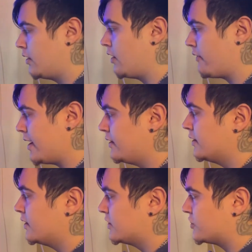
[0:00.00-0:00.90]
Alright,
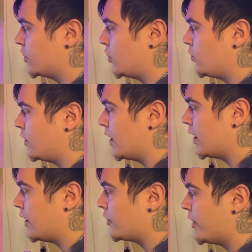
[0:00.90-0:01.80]
so
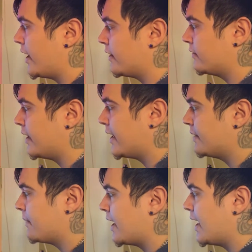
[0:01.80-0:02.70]
I'll go ahead and lay
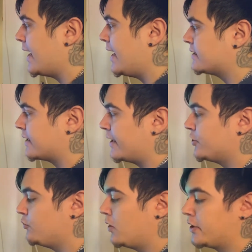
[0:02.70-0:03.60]
in my hi-hats, and I
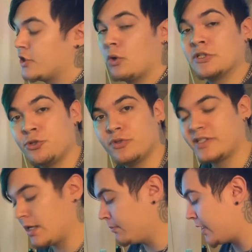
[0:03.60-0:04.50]
do want, you know, a
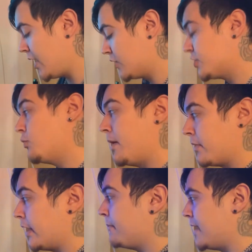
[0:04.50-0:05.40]
two-step, but I'm
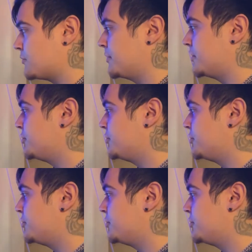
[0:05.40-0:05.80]
going to mess with the